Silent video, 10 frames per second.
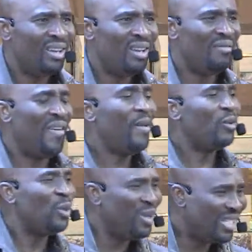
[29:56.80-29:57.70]
And
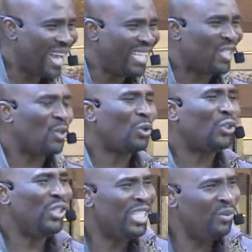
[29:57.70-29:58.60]
fellowship is
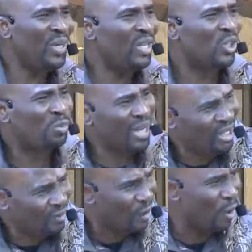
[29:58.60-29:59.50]
associated with the Spirit
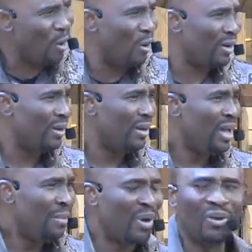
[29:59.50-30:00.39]
of God
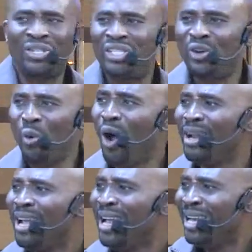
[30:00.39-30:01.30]
because it's the
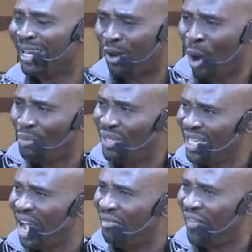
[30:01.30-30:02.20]
one that comes in
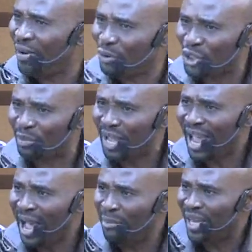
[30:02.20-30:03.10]
our fellowship
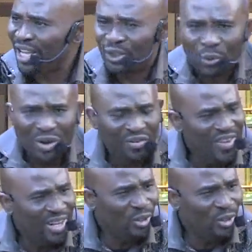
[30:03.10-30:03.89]
and begins to reveal